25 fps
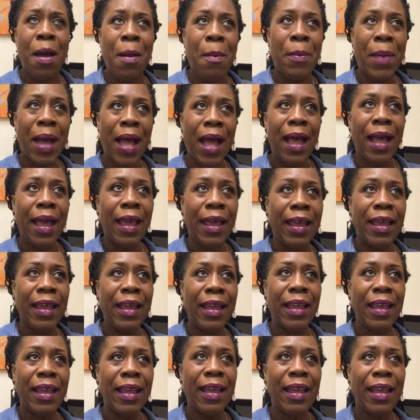my,
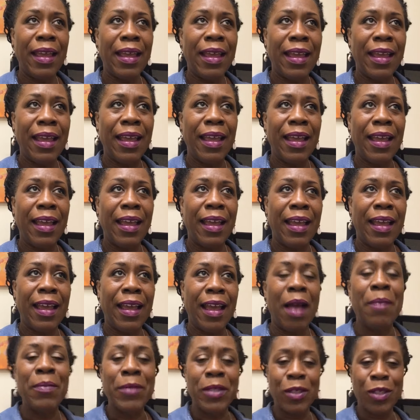
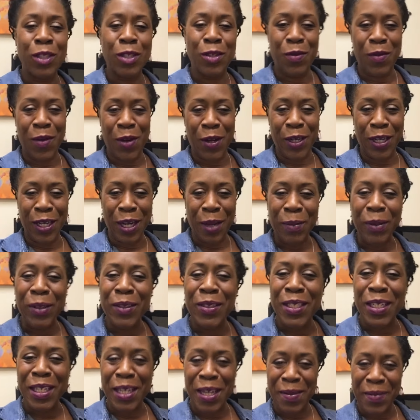I'm used to working. I'm
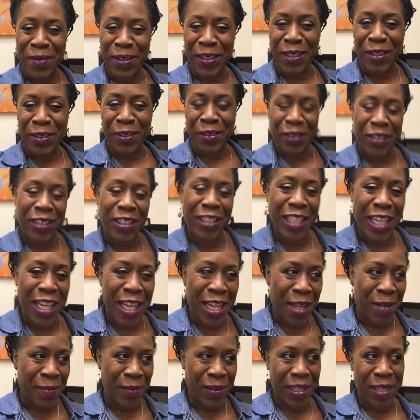used to coming into a
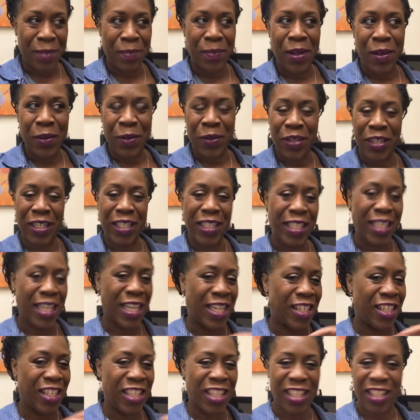job, getting my
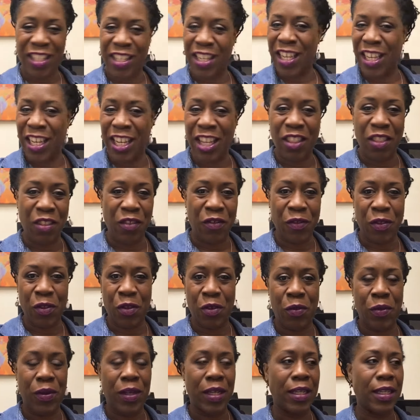orientation, and, and hit the
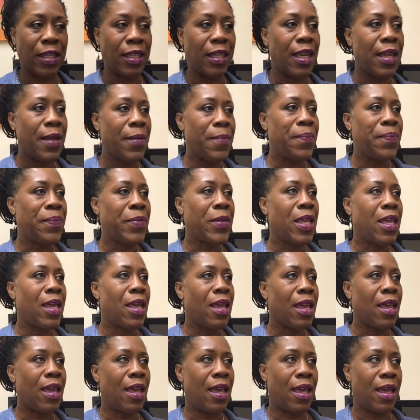floor running.
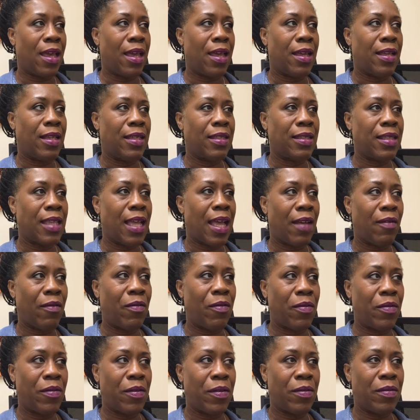And I've
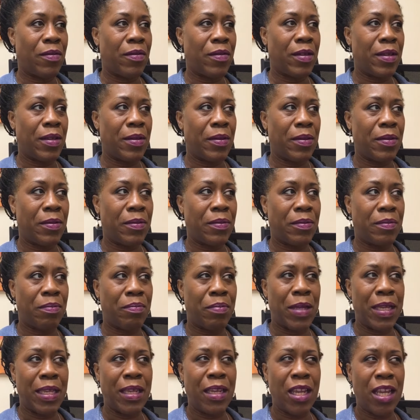
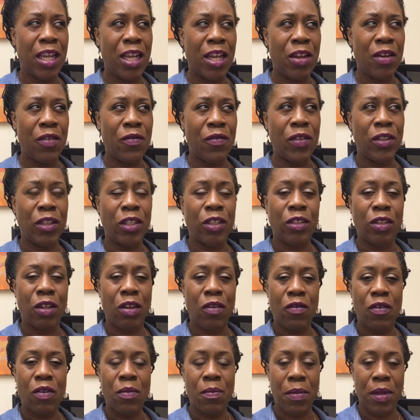been here for a little
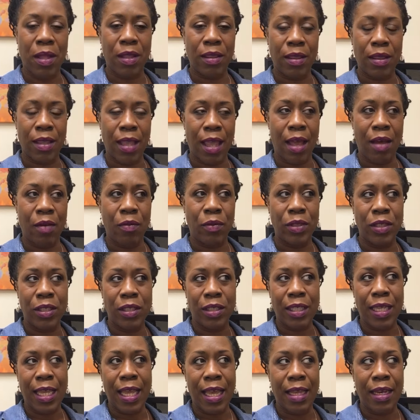over a month now. We
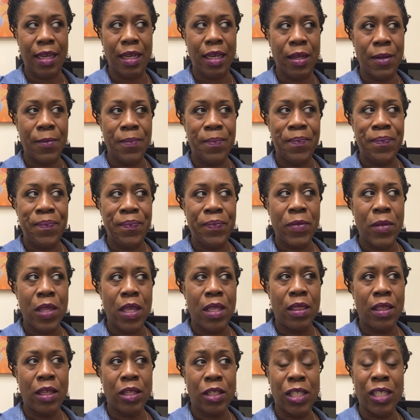just kind of,
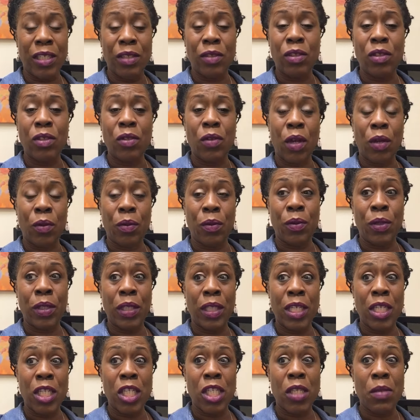there's a, a
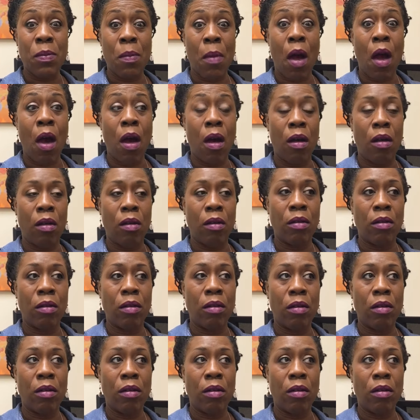really small